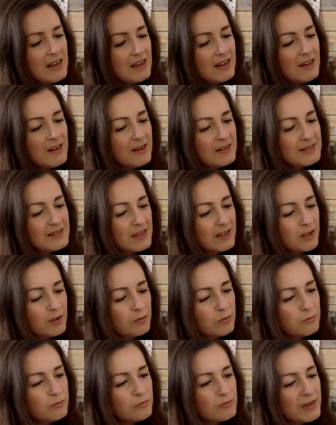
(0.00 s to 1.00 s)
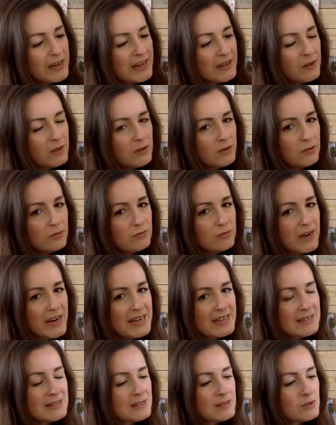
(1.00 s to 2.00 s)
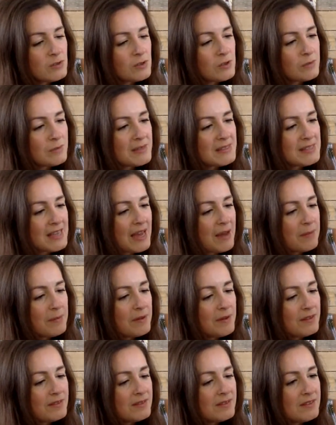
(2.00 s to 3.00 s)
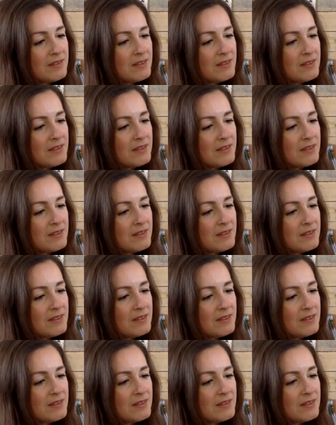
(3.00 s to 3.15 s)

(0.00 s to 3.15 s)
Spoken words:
Looks like a real rainstorm has happened.